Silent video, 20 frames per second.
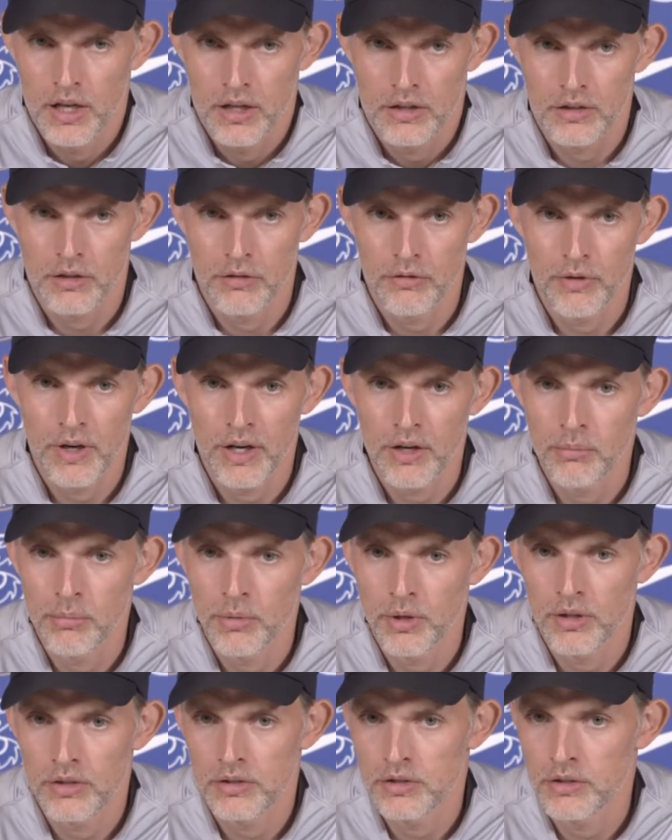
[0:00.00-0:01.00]
The
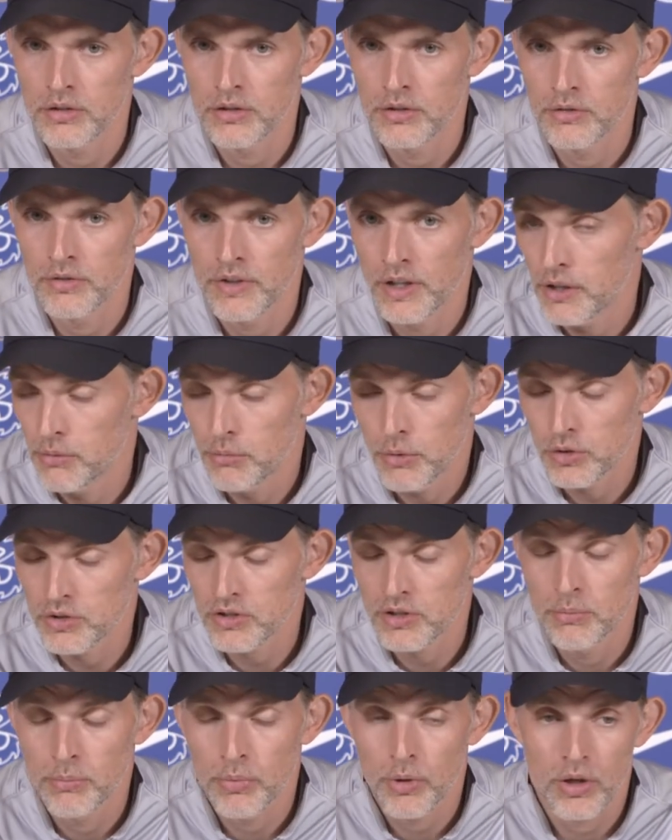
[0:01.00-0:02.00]
very
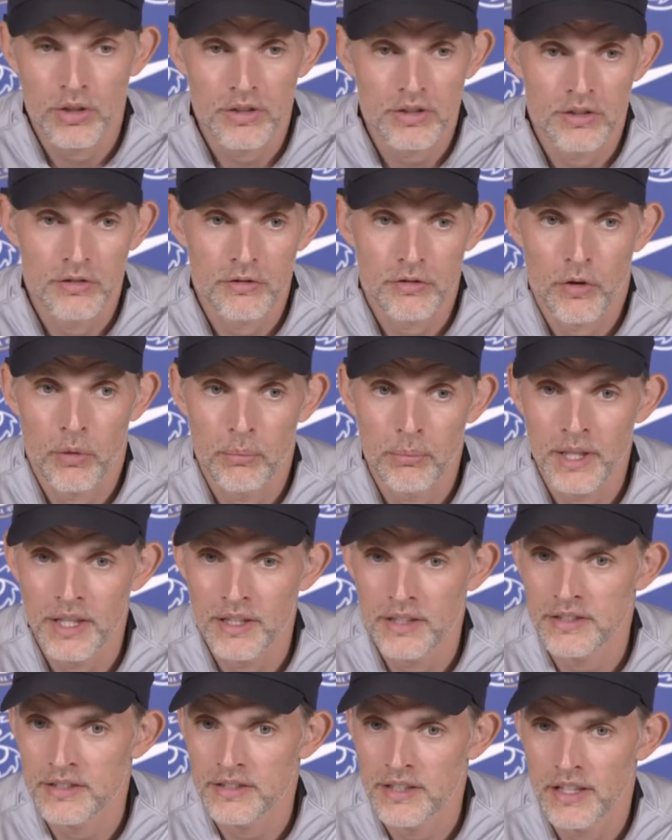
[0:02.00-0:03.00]
most important for me
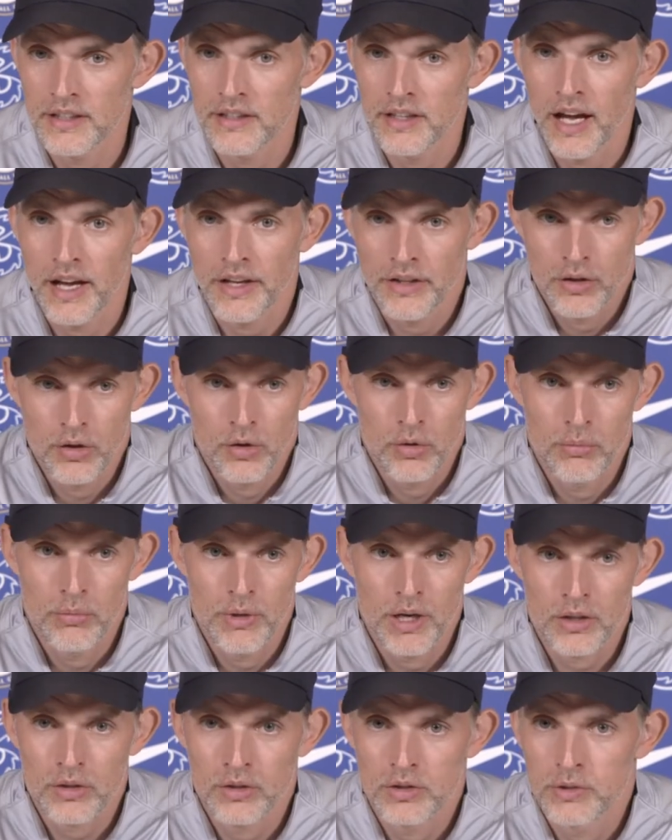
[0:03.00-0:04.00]
is that I know
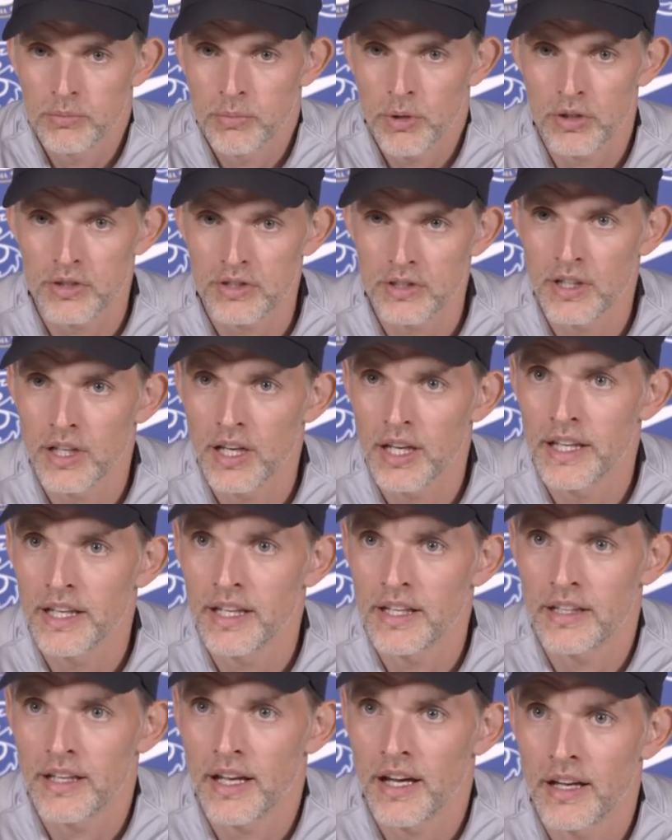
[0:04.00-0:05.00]
Marcus personally,
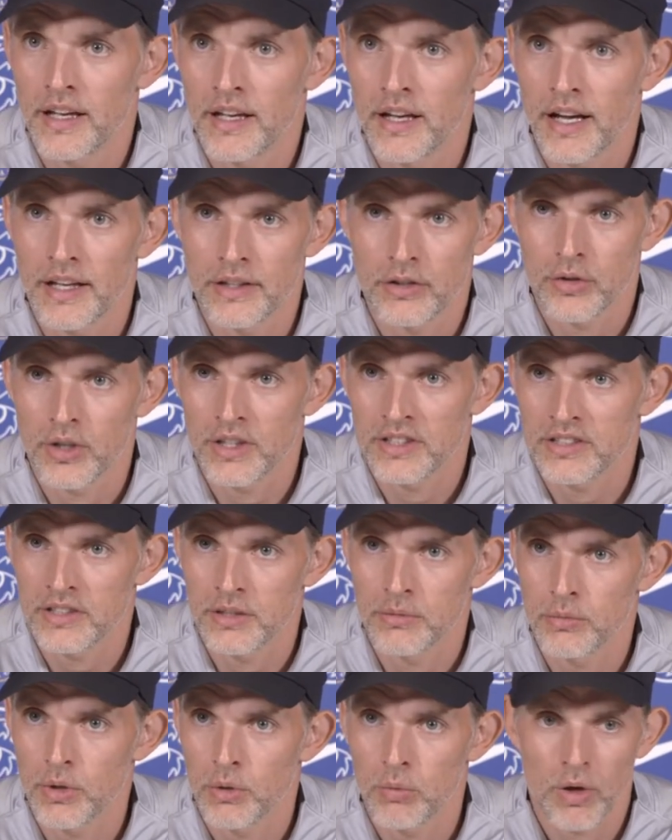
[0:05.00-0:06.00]
and I trust
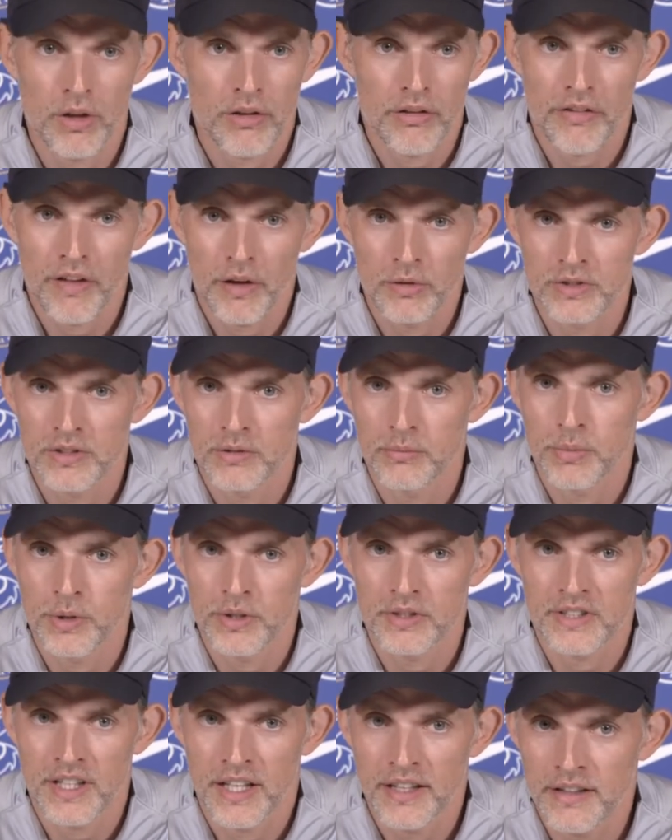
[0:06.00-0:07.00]
him
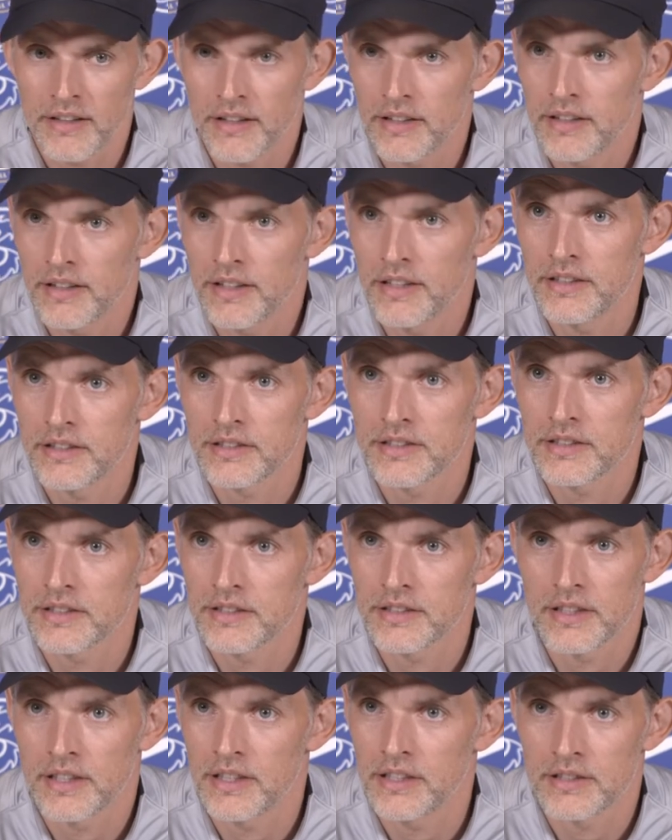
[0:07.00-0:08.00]
1000%, that he
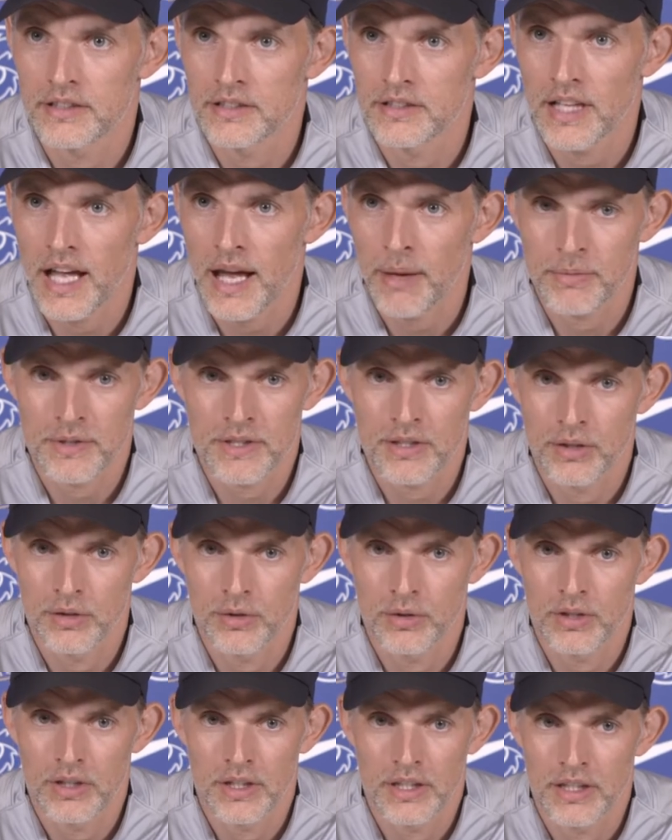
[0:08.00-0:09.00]
is
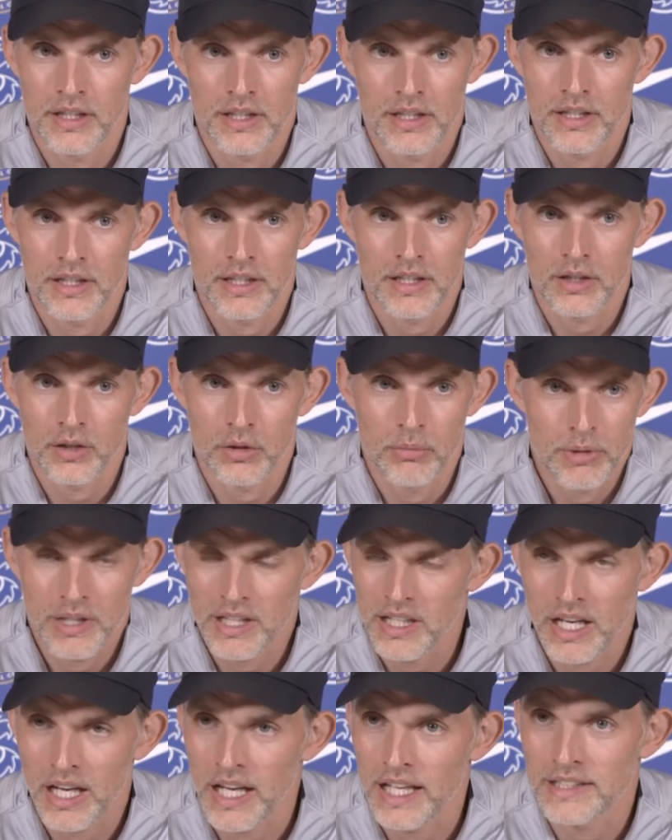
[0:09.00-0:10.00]
absolutely
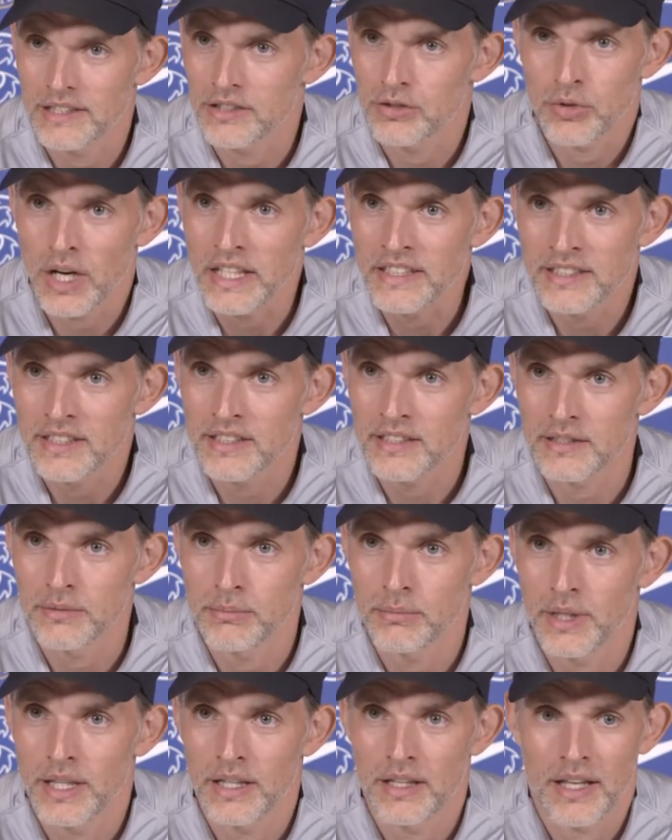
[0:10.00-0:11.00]
committed against
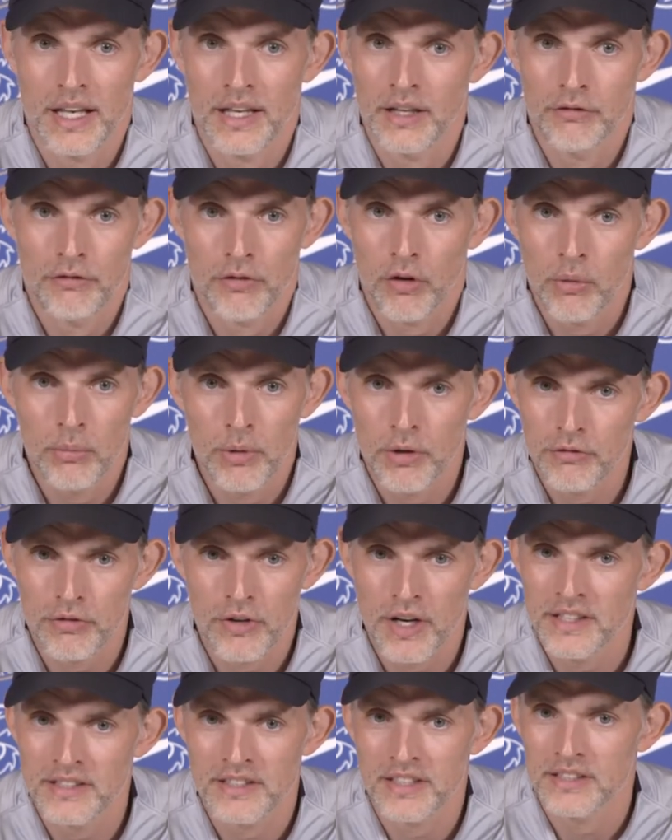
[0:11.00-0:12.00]
racism and any form of
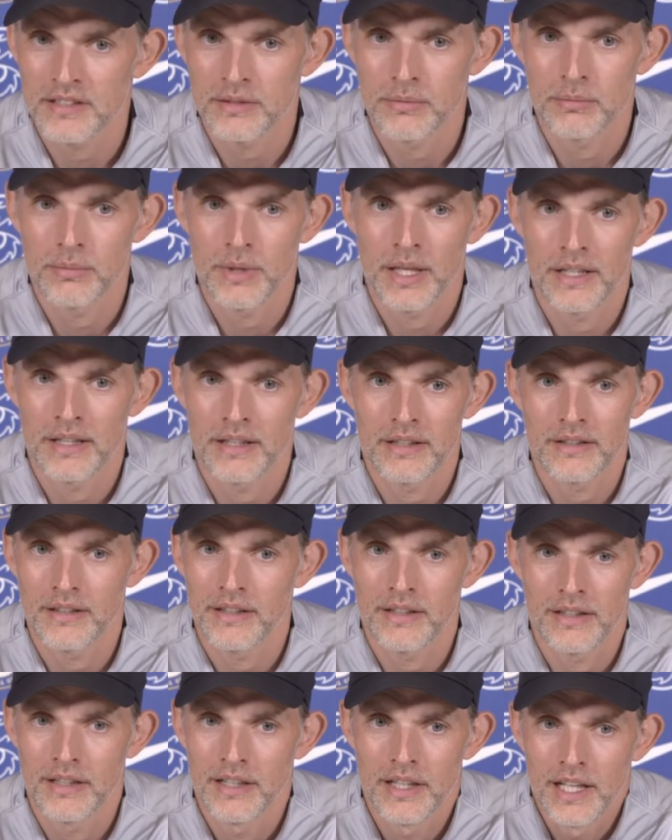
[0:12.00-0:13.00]
racism,
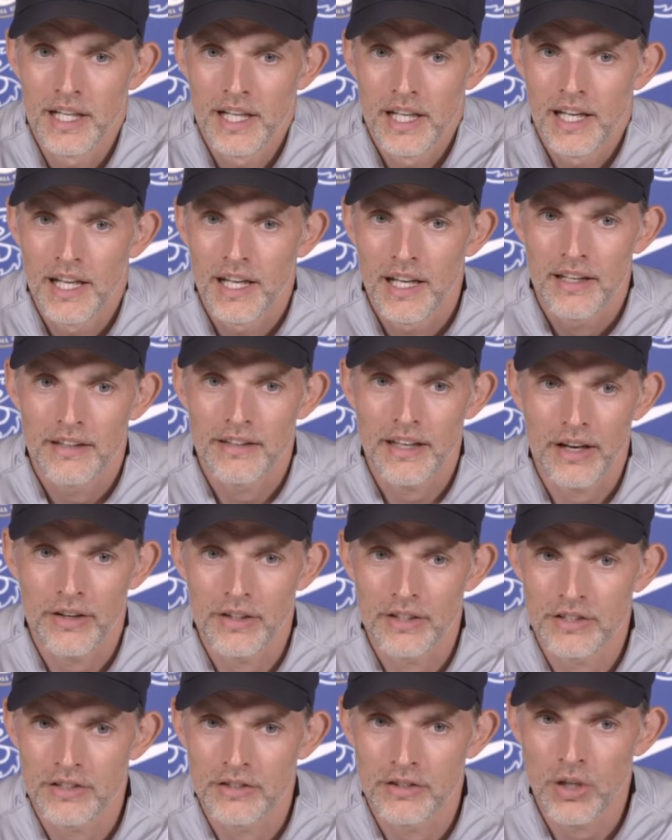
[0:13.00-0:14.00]
and there
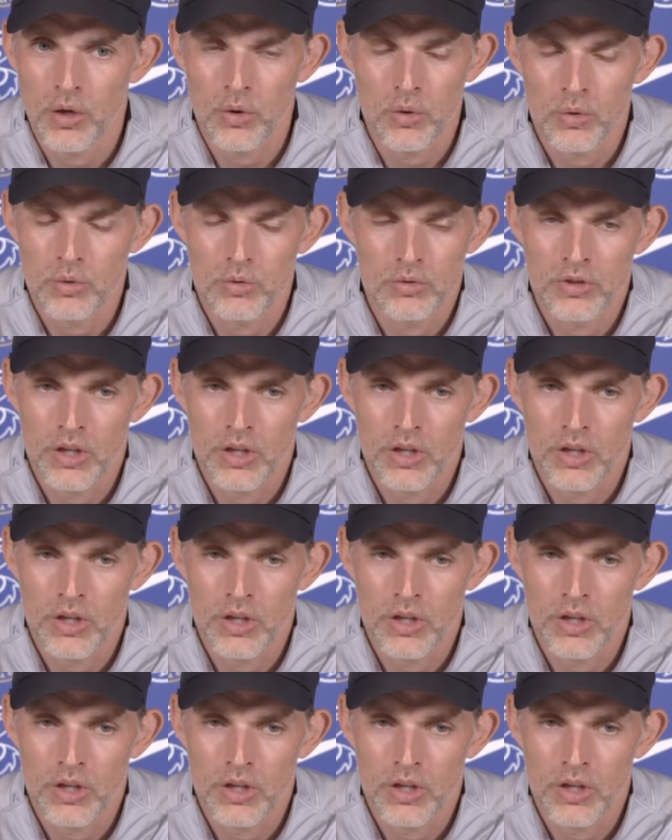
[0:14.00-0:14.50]
is no